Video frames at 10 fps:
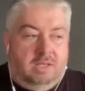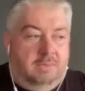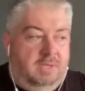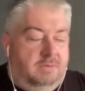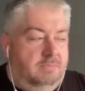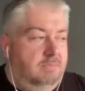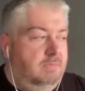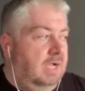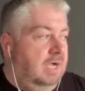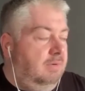I mean,
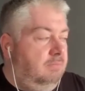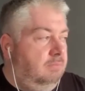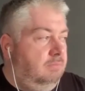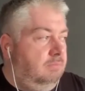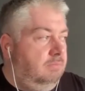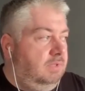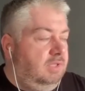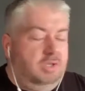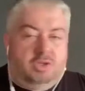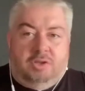
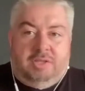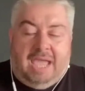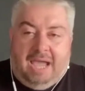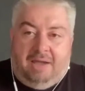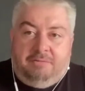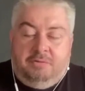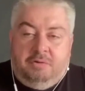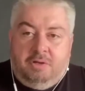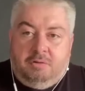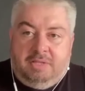you don't have to
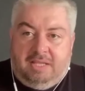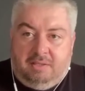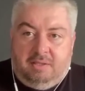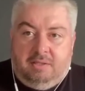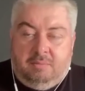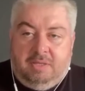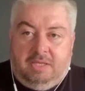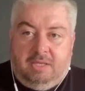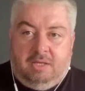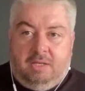know that in the
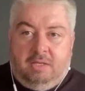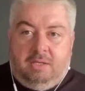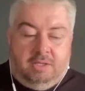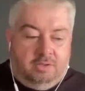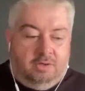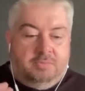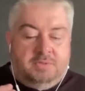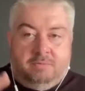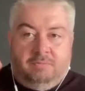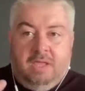beginning, in
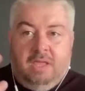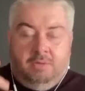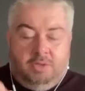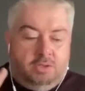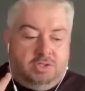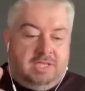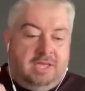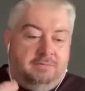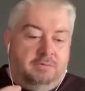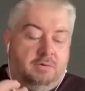terms of, you just
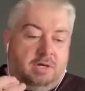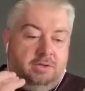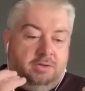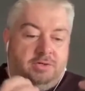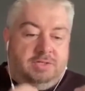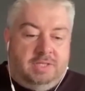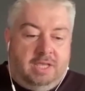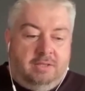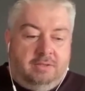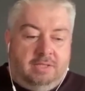have to
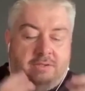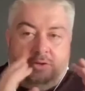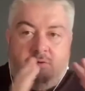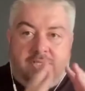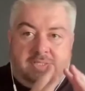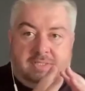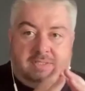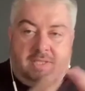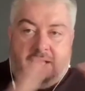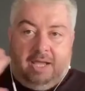understand that there is
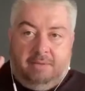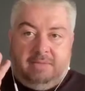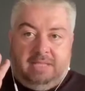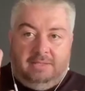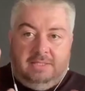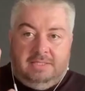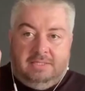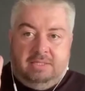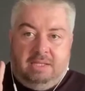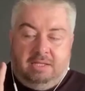time that is
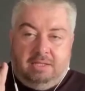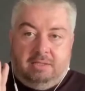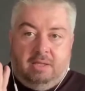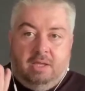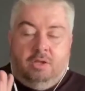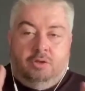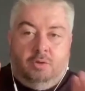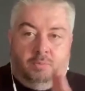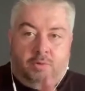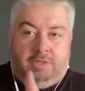needed to
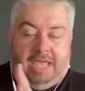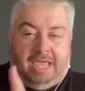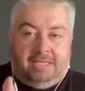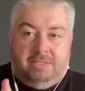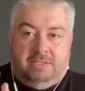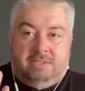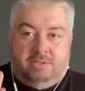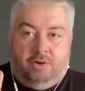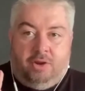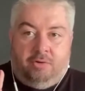put exit
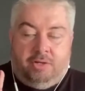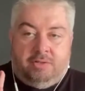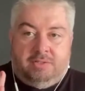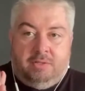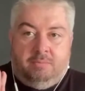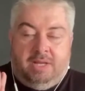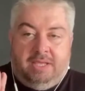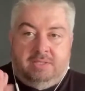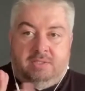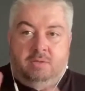scenarios in
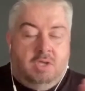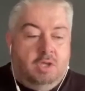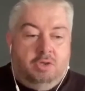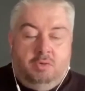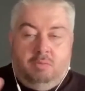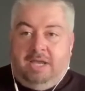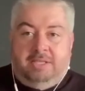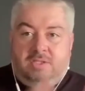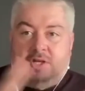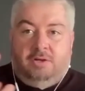place. So you might
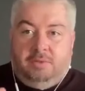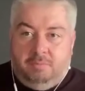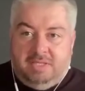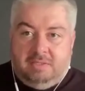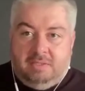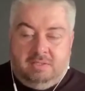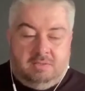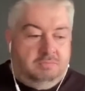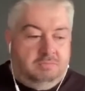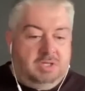start a
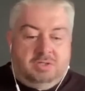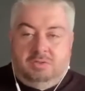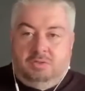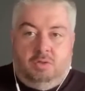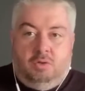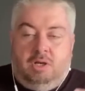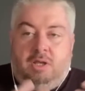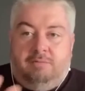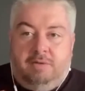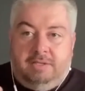business because you
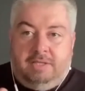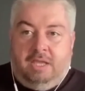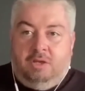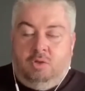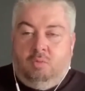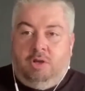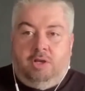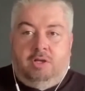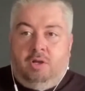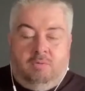love it and you want to
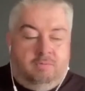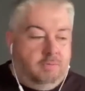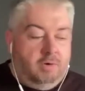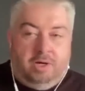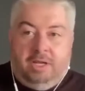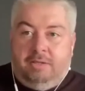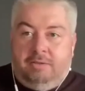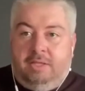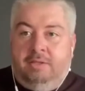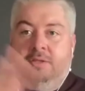go for it
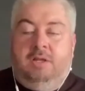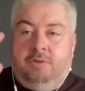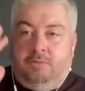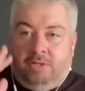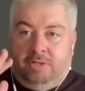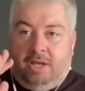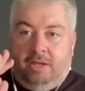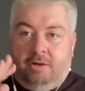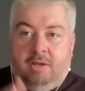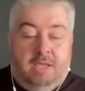until you
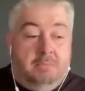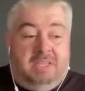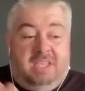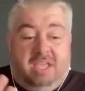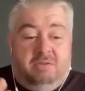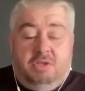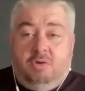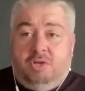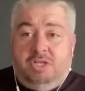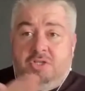retire. But then you
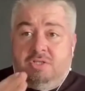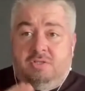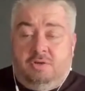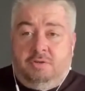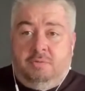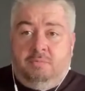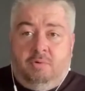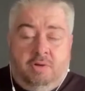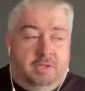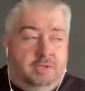reach a certain
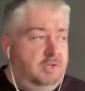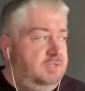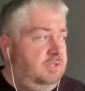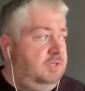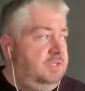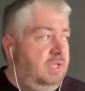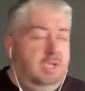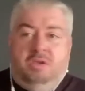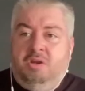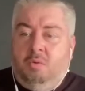point and you start saying,
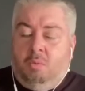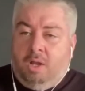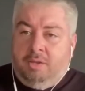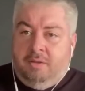you know what?